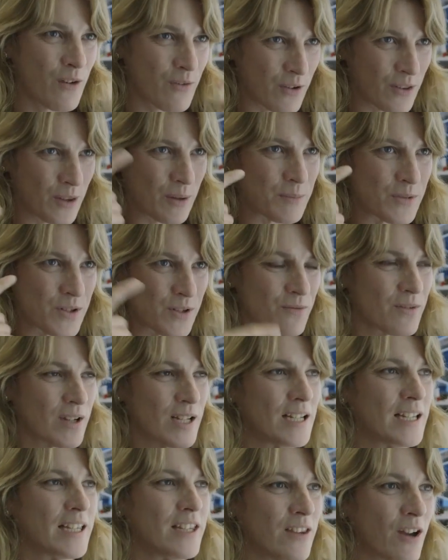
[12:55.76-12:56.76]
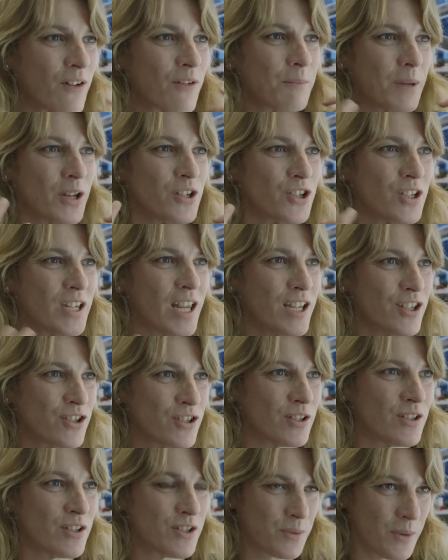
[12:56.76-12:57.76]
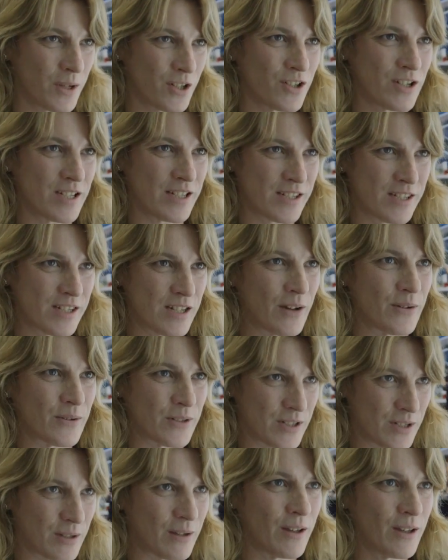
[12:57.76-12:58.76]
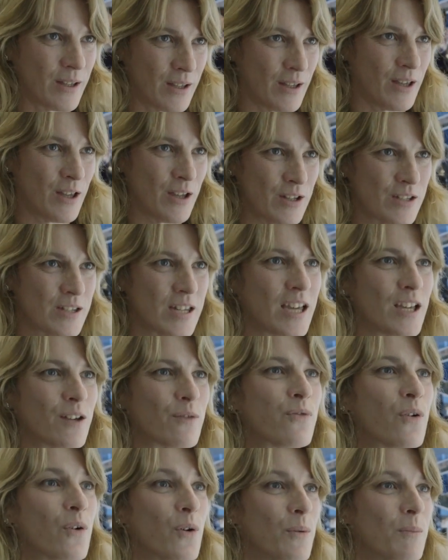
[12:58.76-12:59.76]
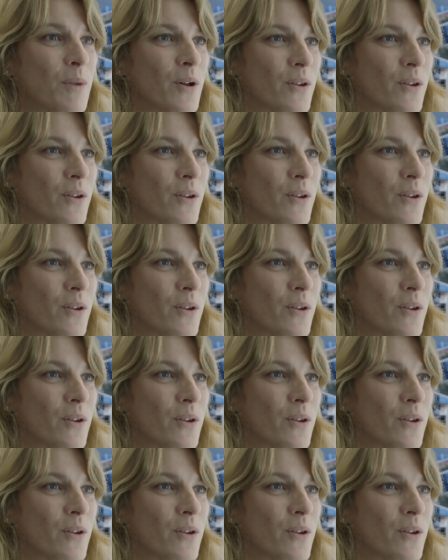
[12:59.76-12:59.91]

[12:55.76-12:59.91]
for them to really, their imagination, to actually start to take form